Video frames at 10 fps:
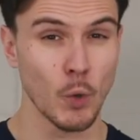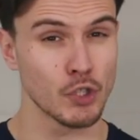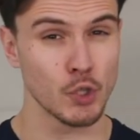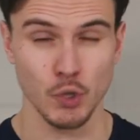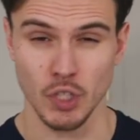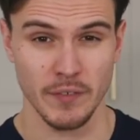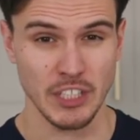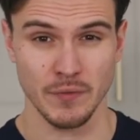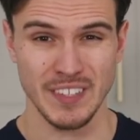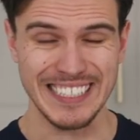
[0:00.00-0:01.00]
1 to 2
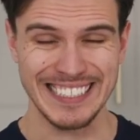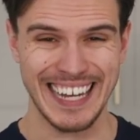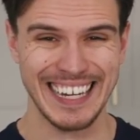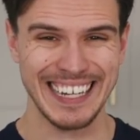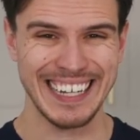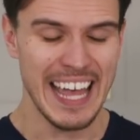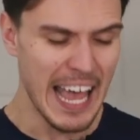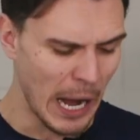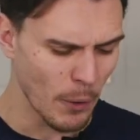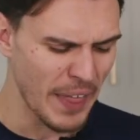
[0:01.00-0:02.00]
servings of these daily.
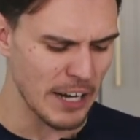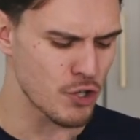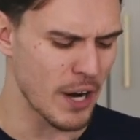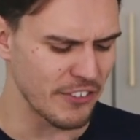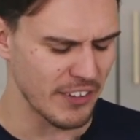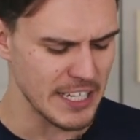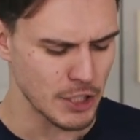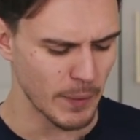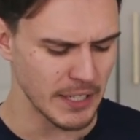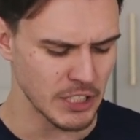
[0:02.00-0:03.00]
How would that translate
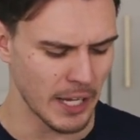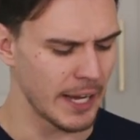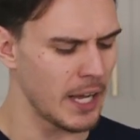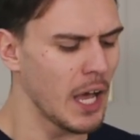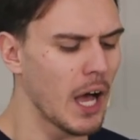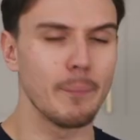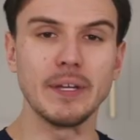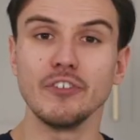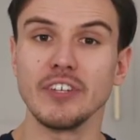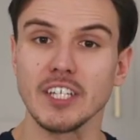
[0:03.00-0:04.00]
to my diet? I'll be
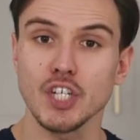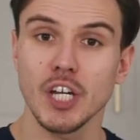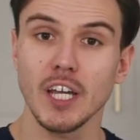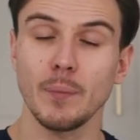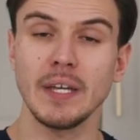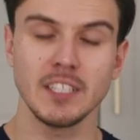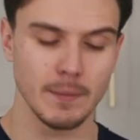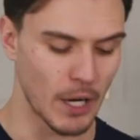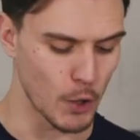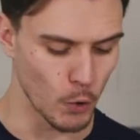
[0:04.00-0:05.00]
using the chickpeas in
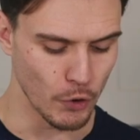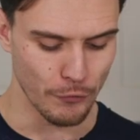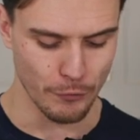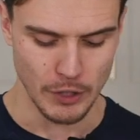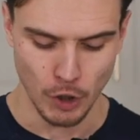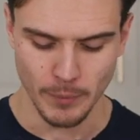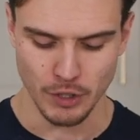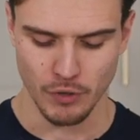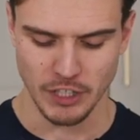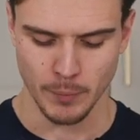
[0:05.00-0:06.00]
my oil-free
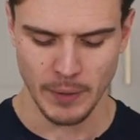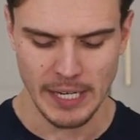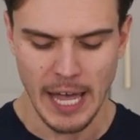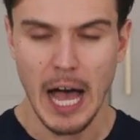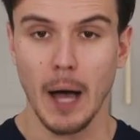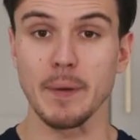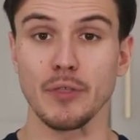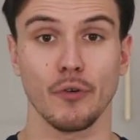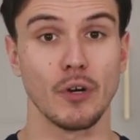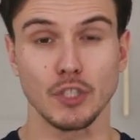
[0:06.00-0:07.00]
hummus recipe. I'll be
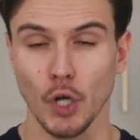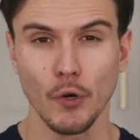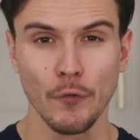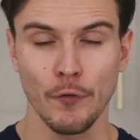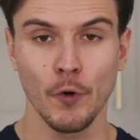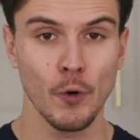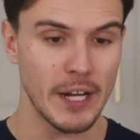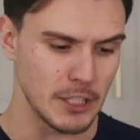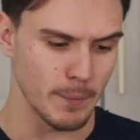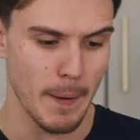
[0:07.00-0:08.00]
throwing tofu
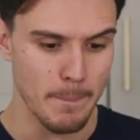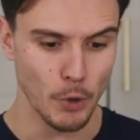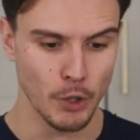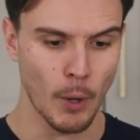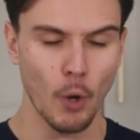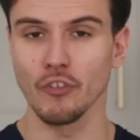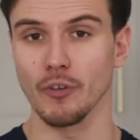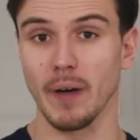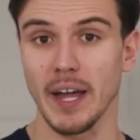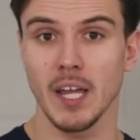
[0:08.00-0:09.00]
into my Buddha bowls
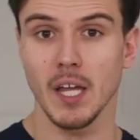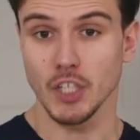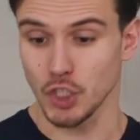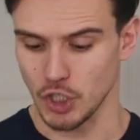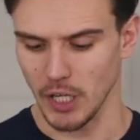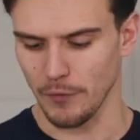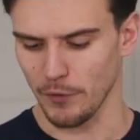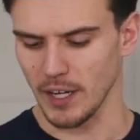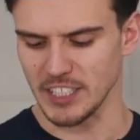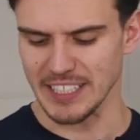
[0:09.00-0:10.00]
and my stir
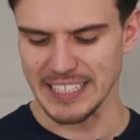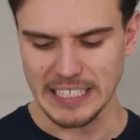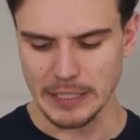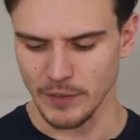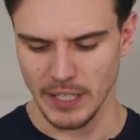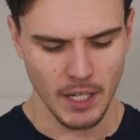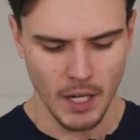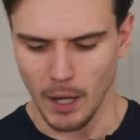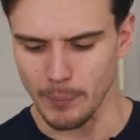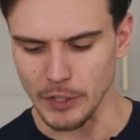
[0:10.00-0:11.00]
fries in the evening.
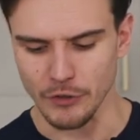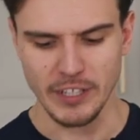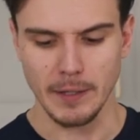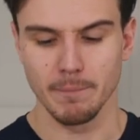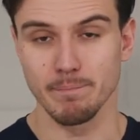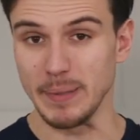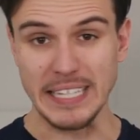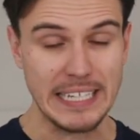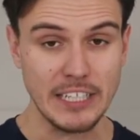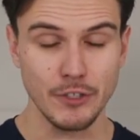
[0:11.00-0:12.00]
I'll be using
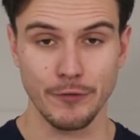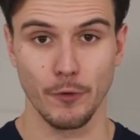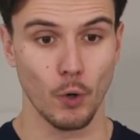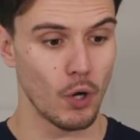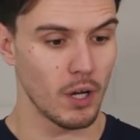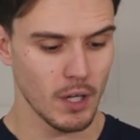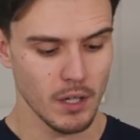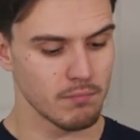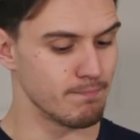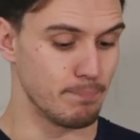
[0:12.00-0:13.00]
beans for
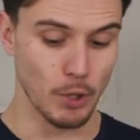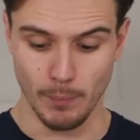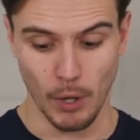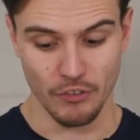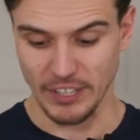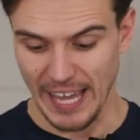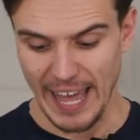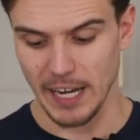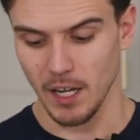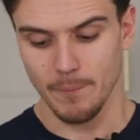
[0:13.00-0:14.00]
Buddha bowls
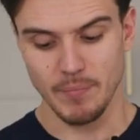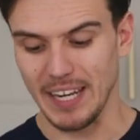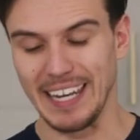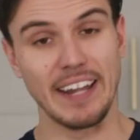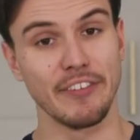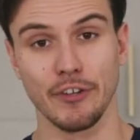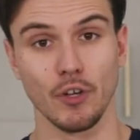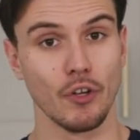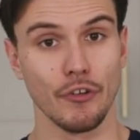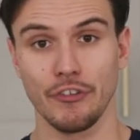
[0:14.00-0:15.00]
again,
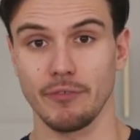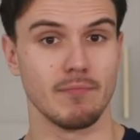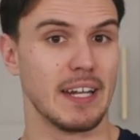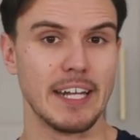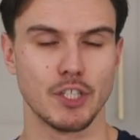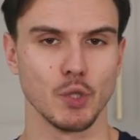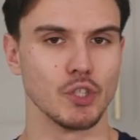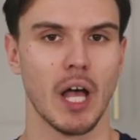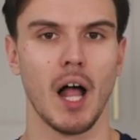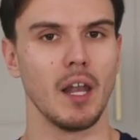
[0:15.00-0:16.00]
lentils, lentil
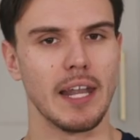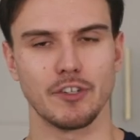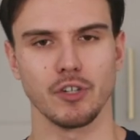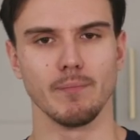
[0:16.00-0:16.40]
dal, lentil